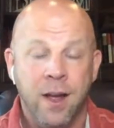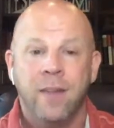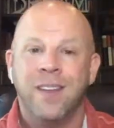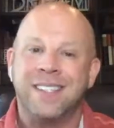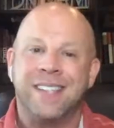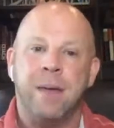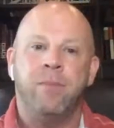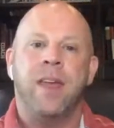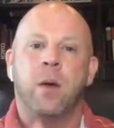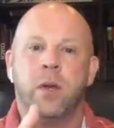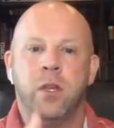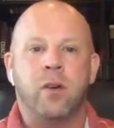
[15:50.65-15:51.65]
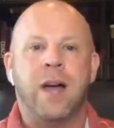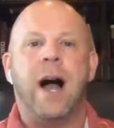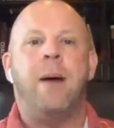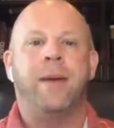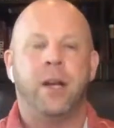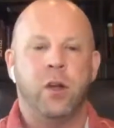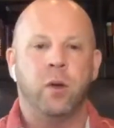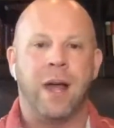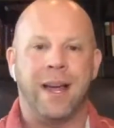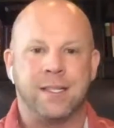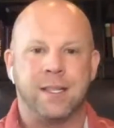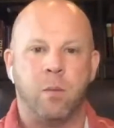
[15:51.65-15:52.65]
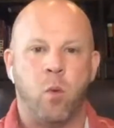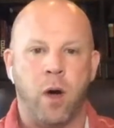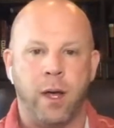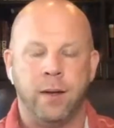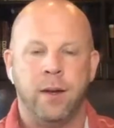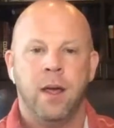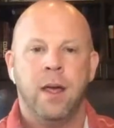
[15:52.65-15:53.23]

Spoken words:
The same thing when you comment or you like someone,